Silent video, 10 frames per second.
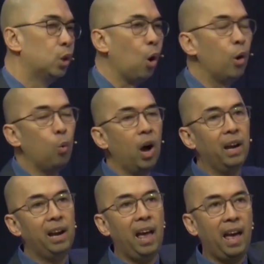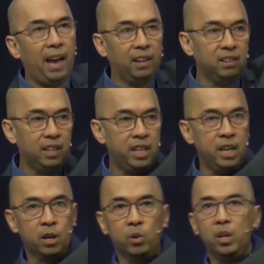So on one hand,
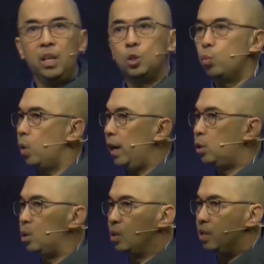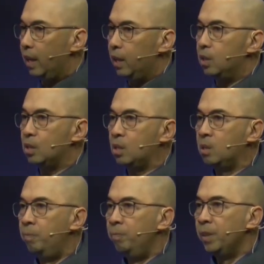here is
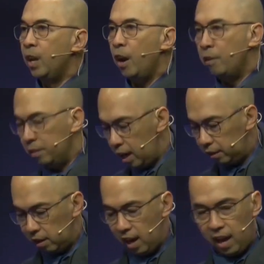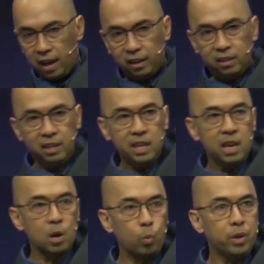righteousness, and on another hand,
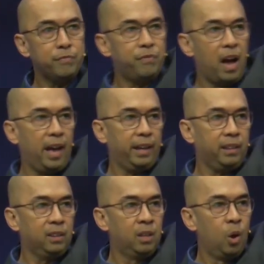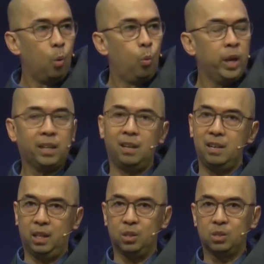here we find
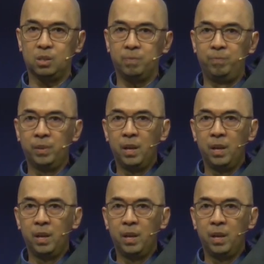wickedness.